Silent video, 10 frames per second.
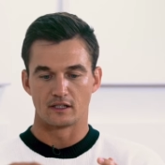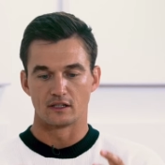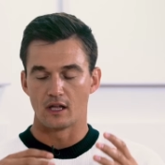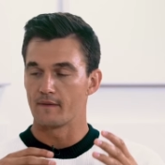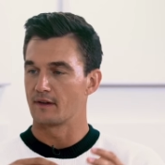
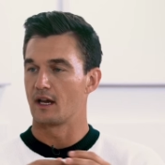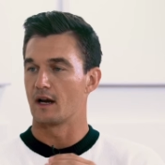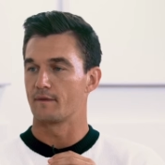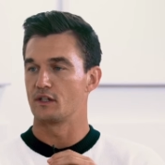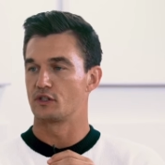this love and
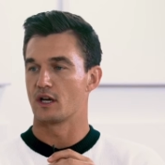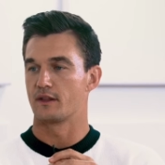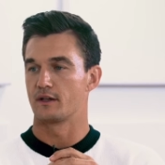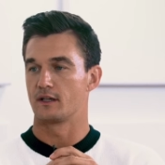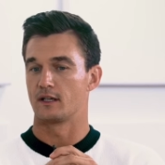care for each
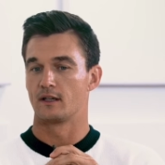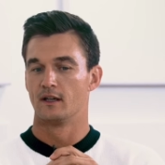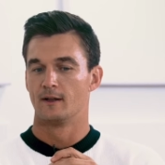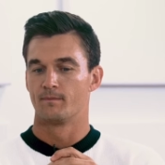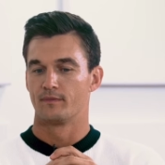other, and
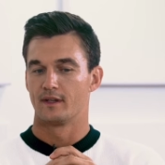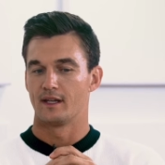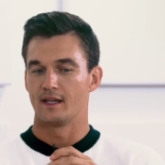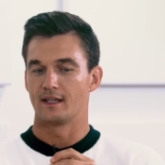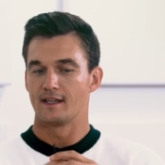
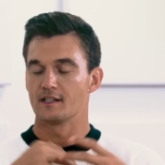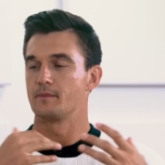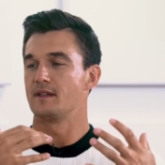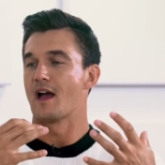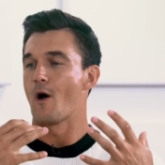it
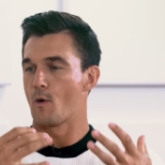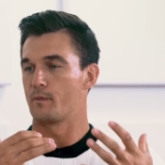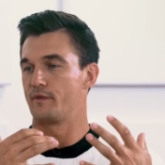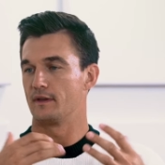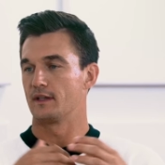gives me that
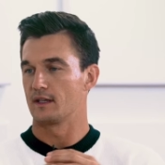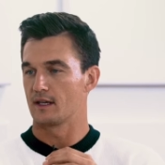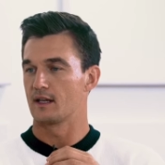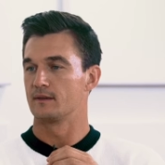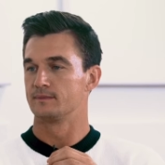home feeling
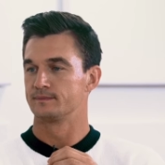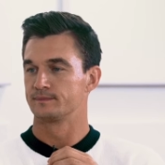again